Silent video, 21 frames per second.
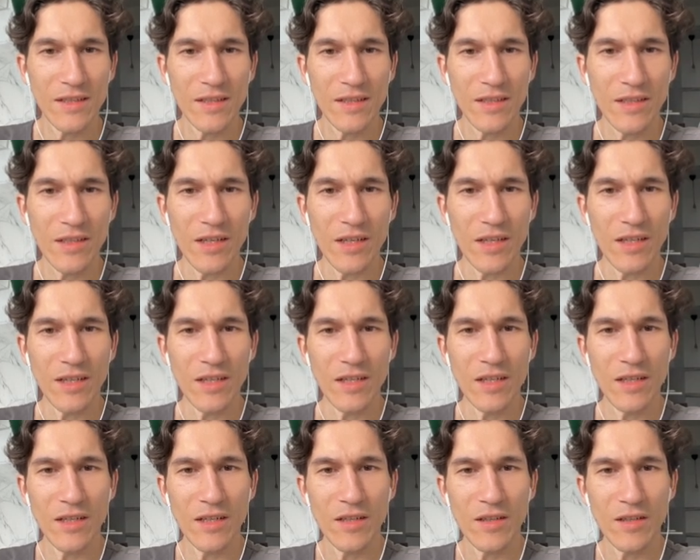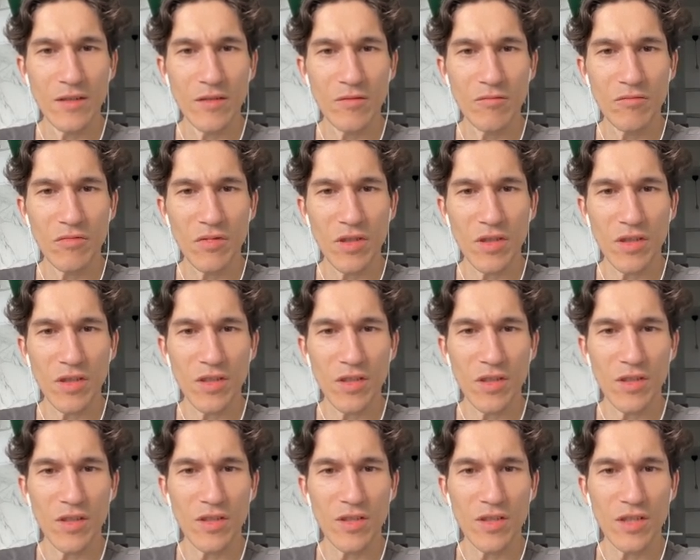Yeah, can
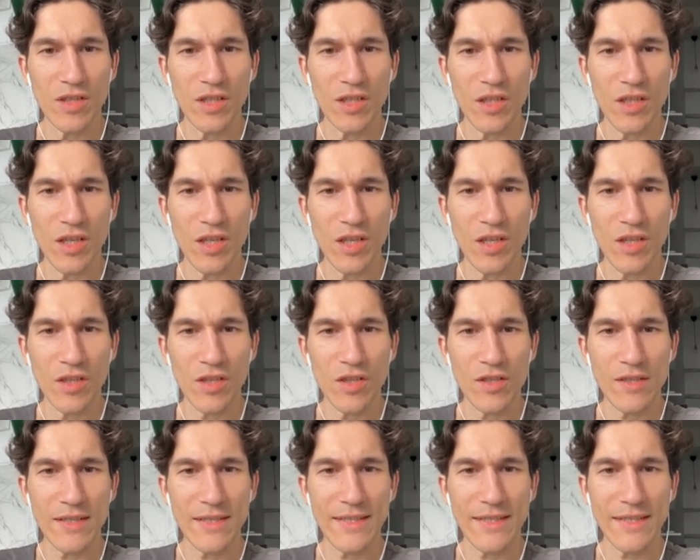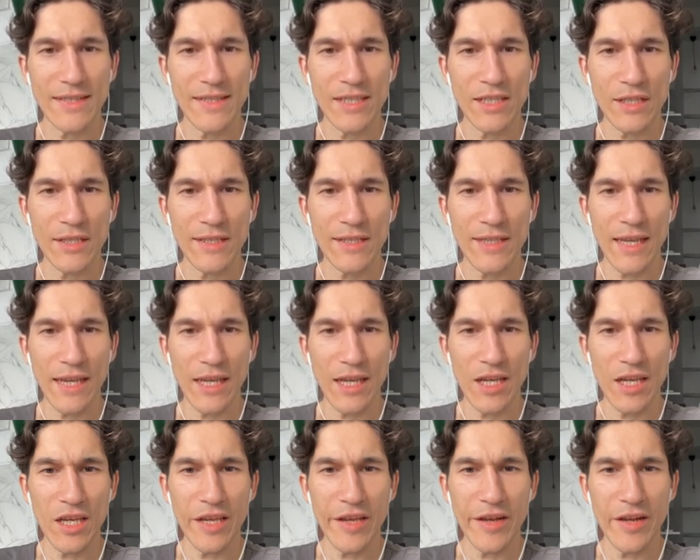stay
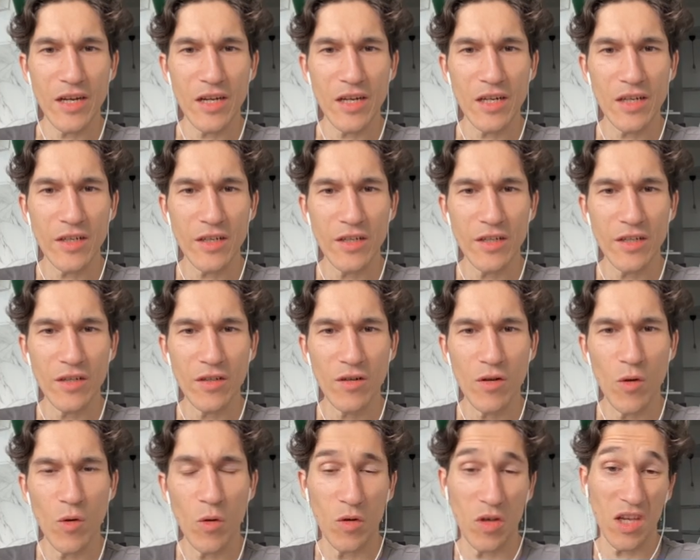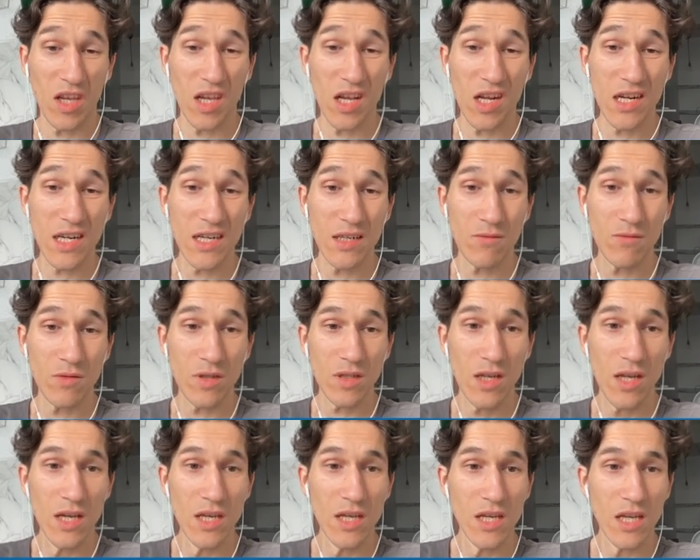here or here even
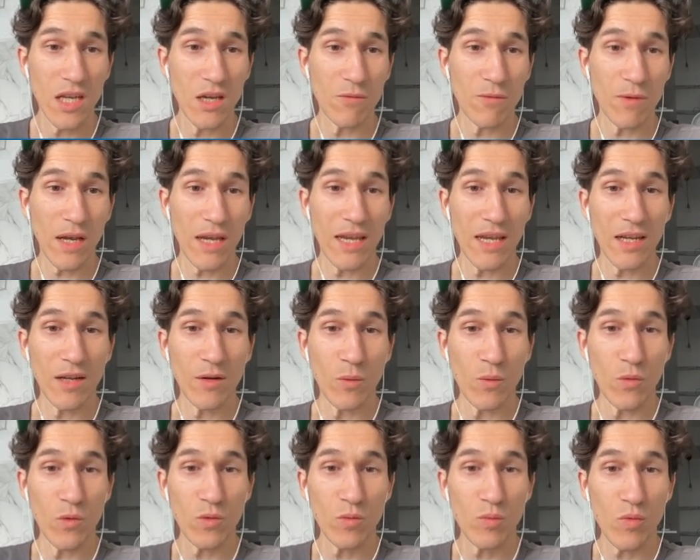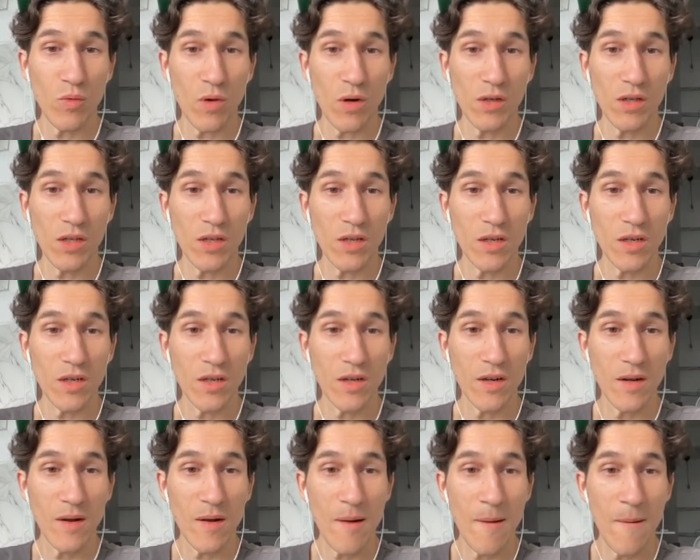if I get a wood port.
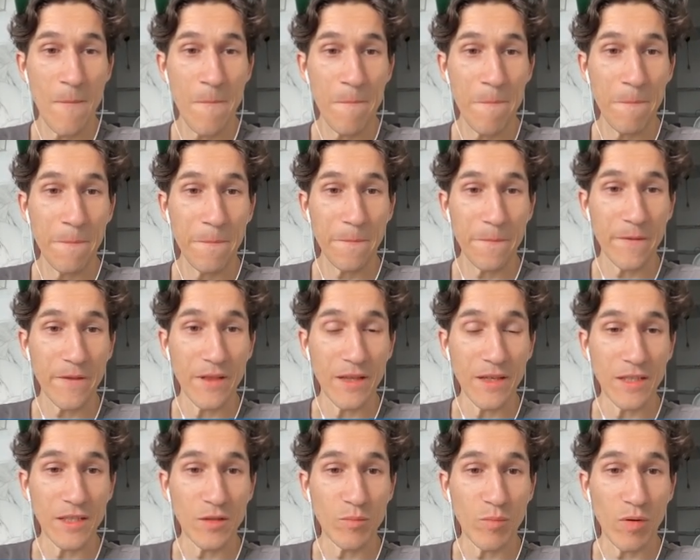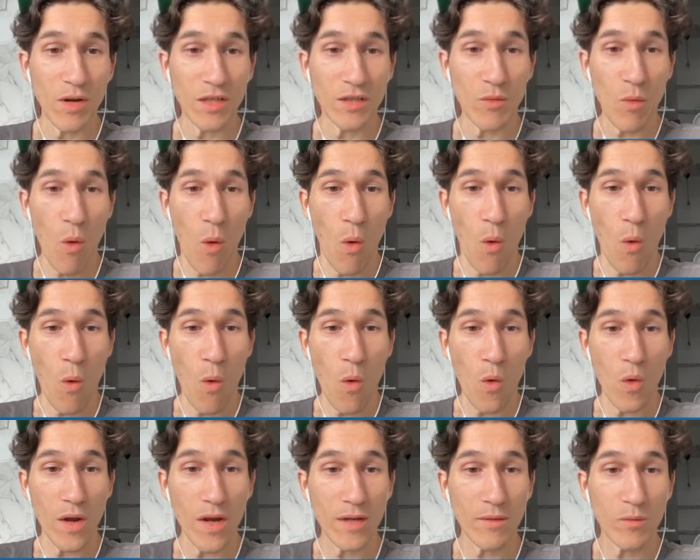This spot,
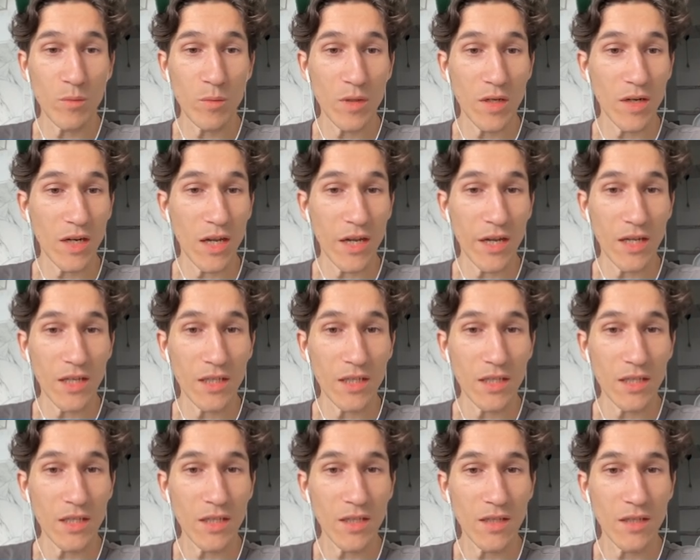oh, that would be really nice.